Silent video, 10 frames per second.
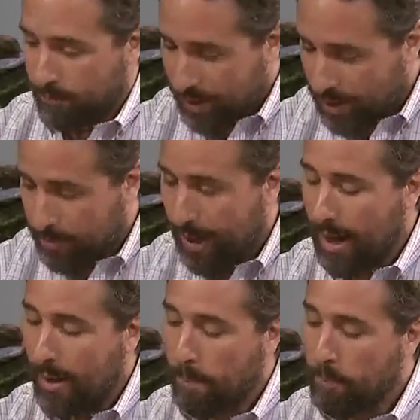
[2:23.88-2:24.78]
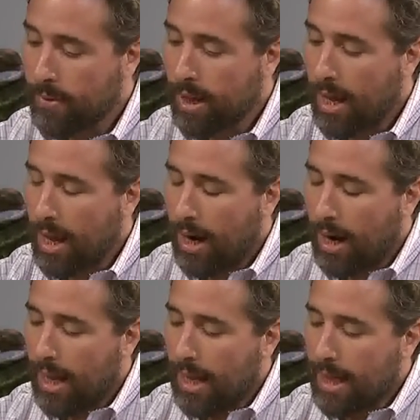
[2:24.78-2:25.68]
Excuse me. Um, mm -hmm.
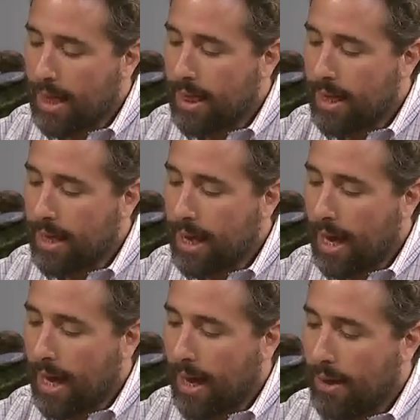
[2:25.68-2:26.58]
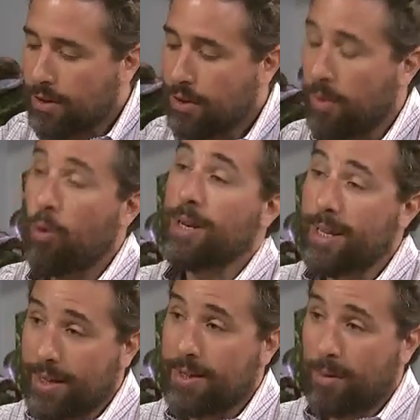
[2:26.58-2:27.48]
The uh, so the more
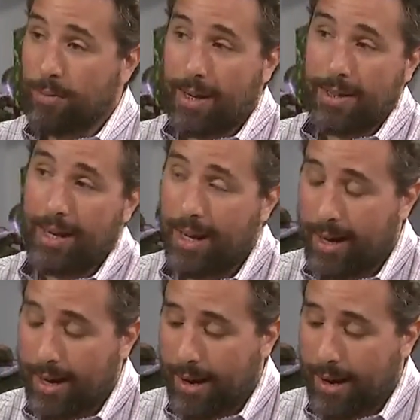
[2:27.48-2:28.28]
ticks that are present in an